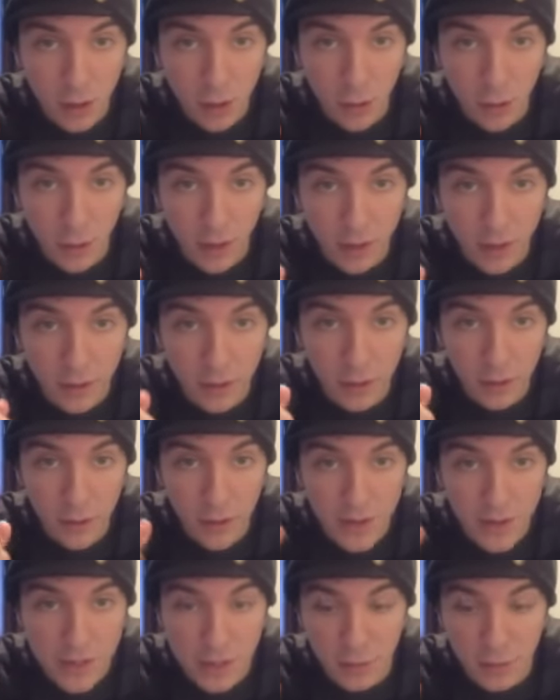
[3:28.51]
or I could do it
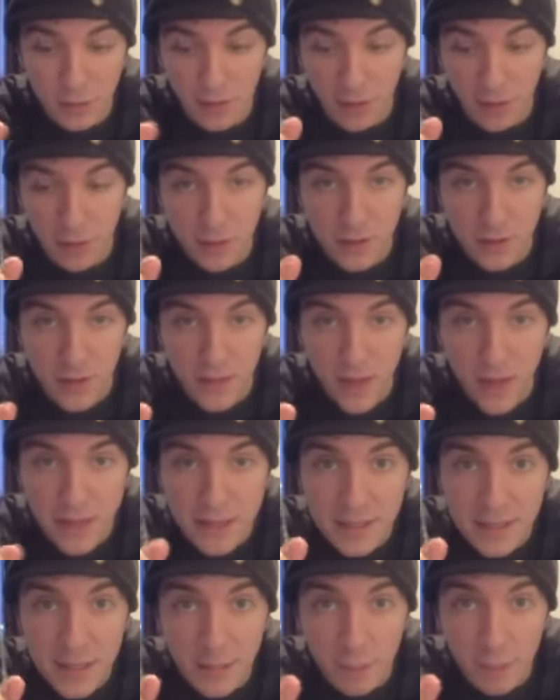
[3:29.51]
with these 2 fingers. And
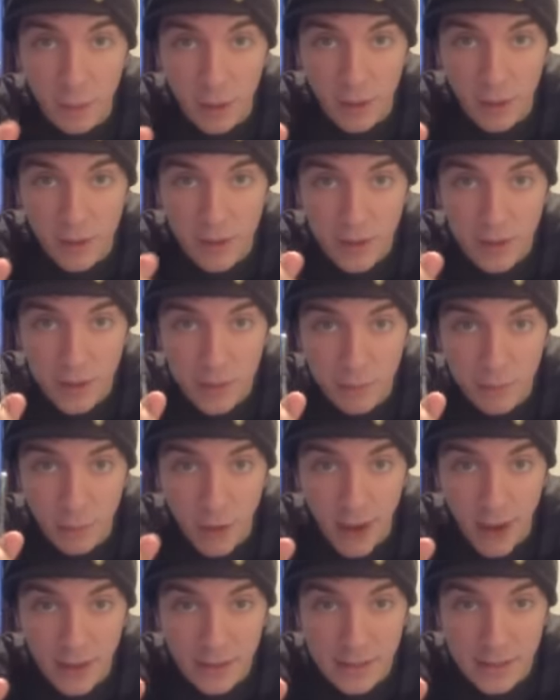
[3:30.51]
that's step 1, is just
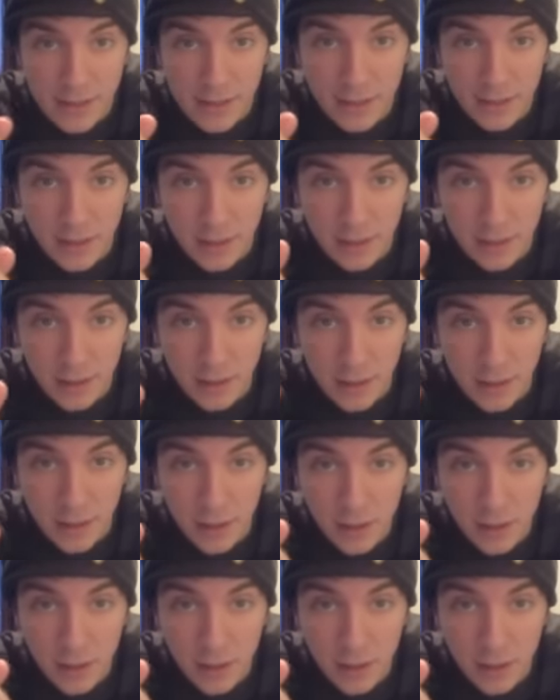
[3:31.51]
practicing